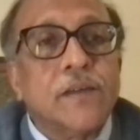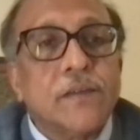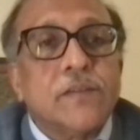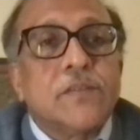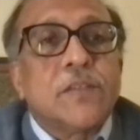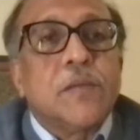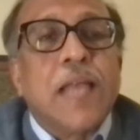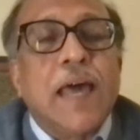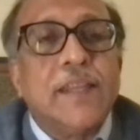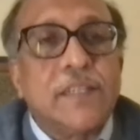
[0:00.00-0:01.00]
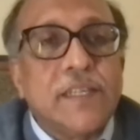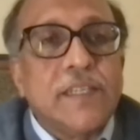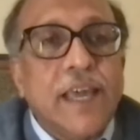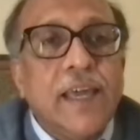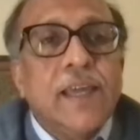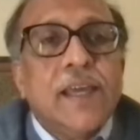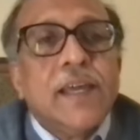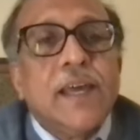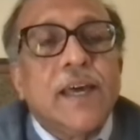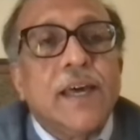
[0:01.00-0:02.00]
similarity there.
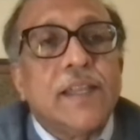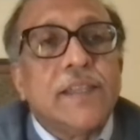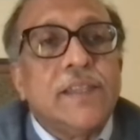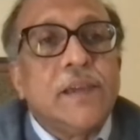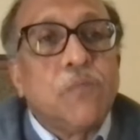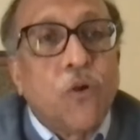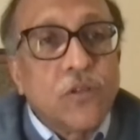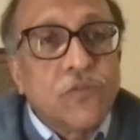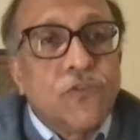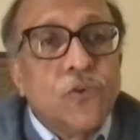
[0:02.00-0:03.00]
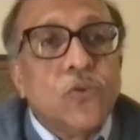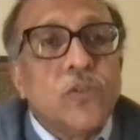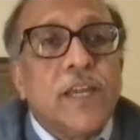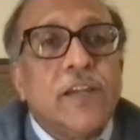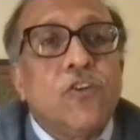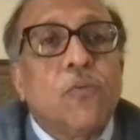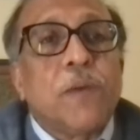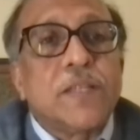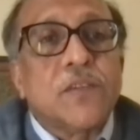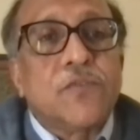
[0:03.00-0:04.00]
They both view the
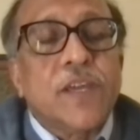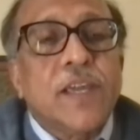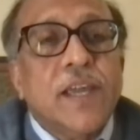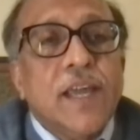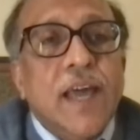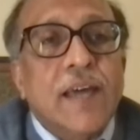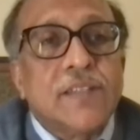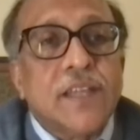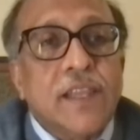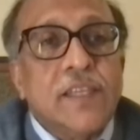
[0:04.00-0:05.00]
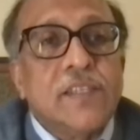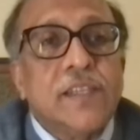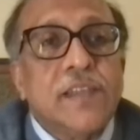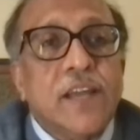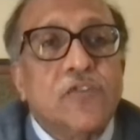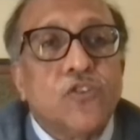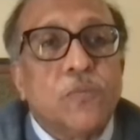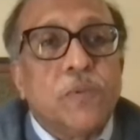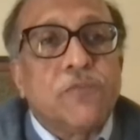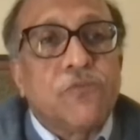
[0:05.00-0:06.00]
Indo-Pacific as a region that
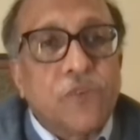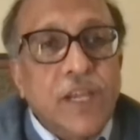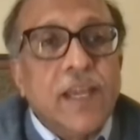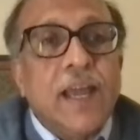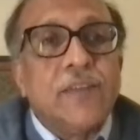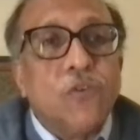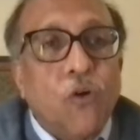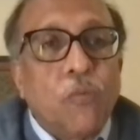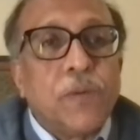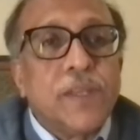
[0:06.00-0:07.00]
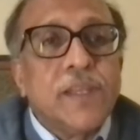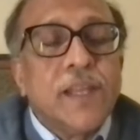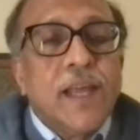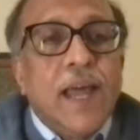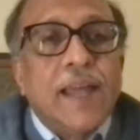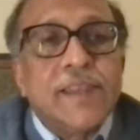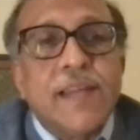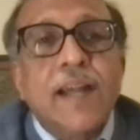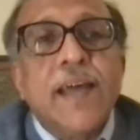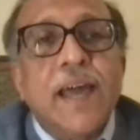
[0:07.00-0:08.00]
should be free and open, And
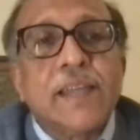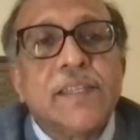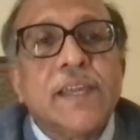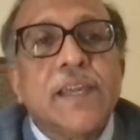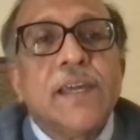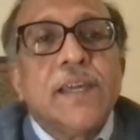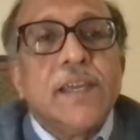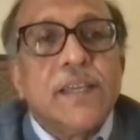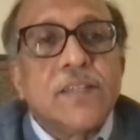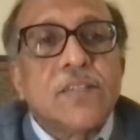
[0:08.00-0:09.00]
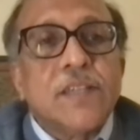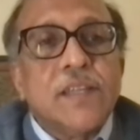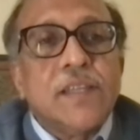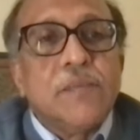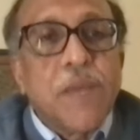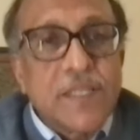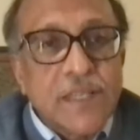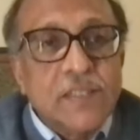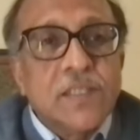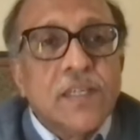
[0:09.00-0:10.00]
that, I think, is the
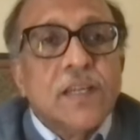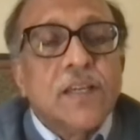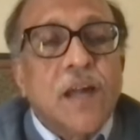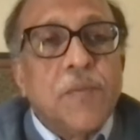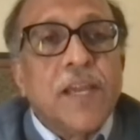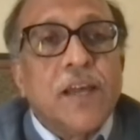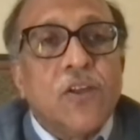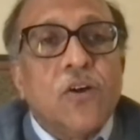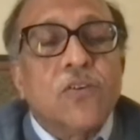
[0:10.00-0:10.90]
message coming along